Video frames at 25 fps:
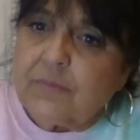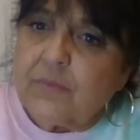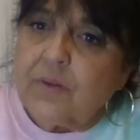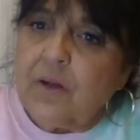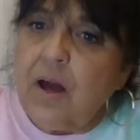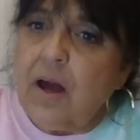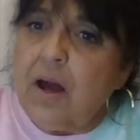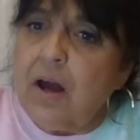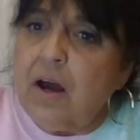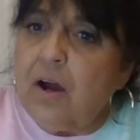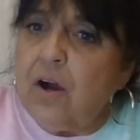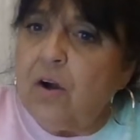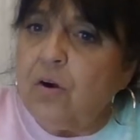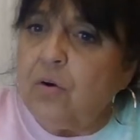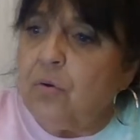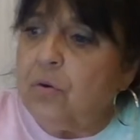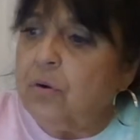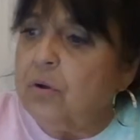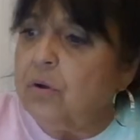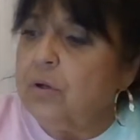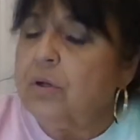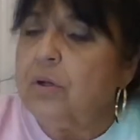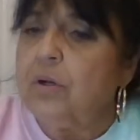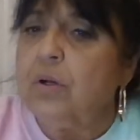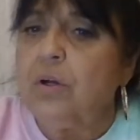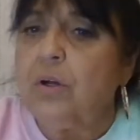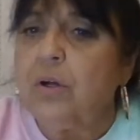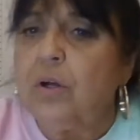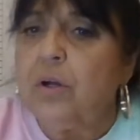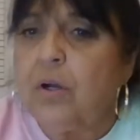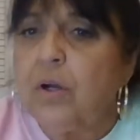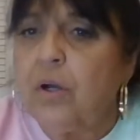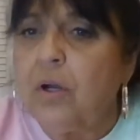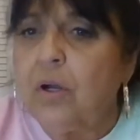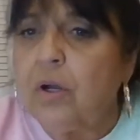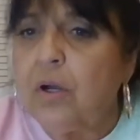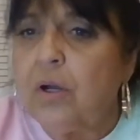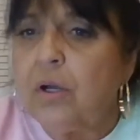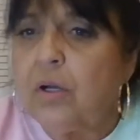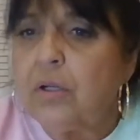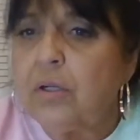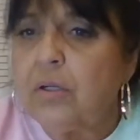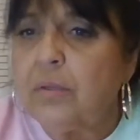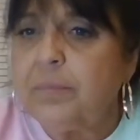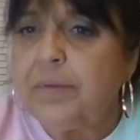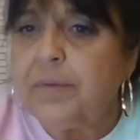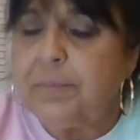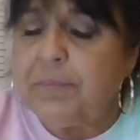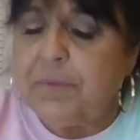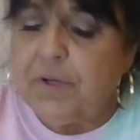Uh-oh. Let
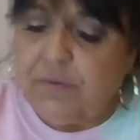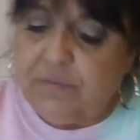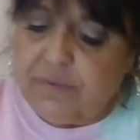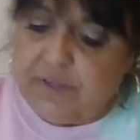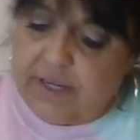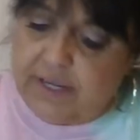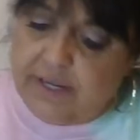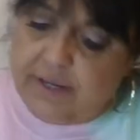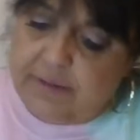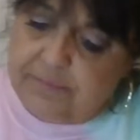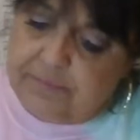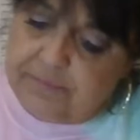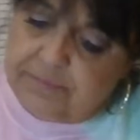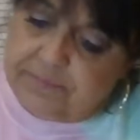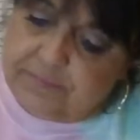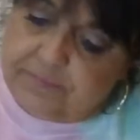me move that.